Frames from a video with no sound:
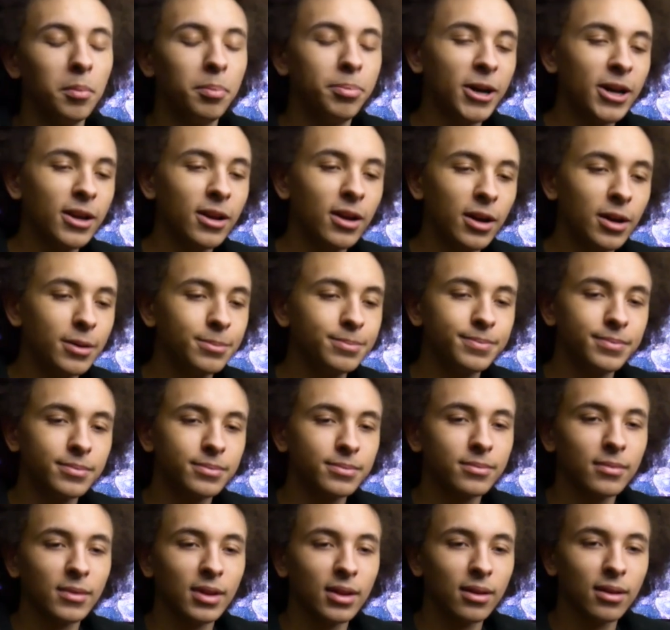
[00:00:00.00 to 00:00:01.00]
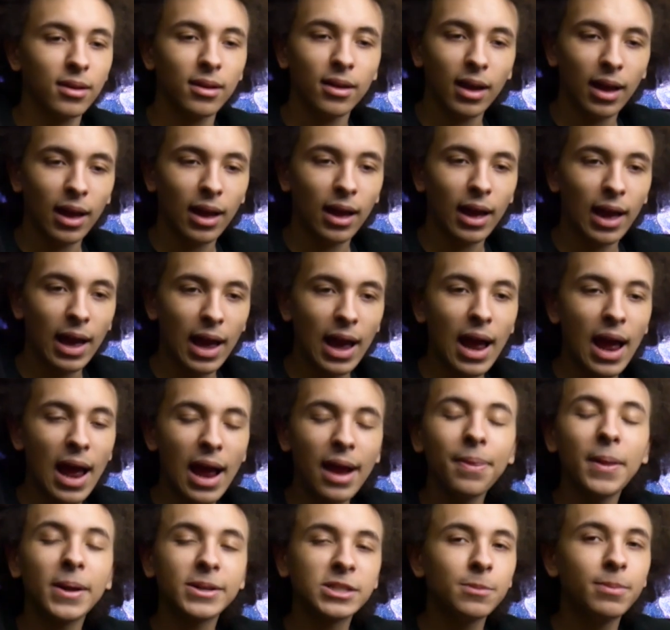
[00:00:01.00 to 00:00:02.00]
But, um, I-
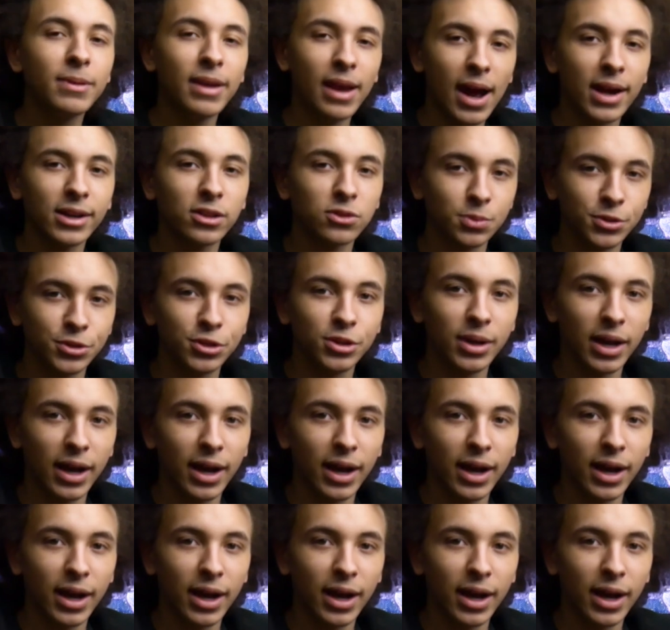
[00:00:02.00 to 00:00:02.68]
would like to be honest with you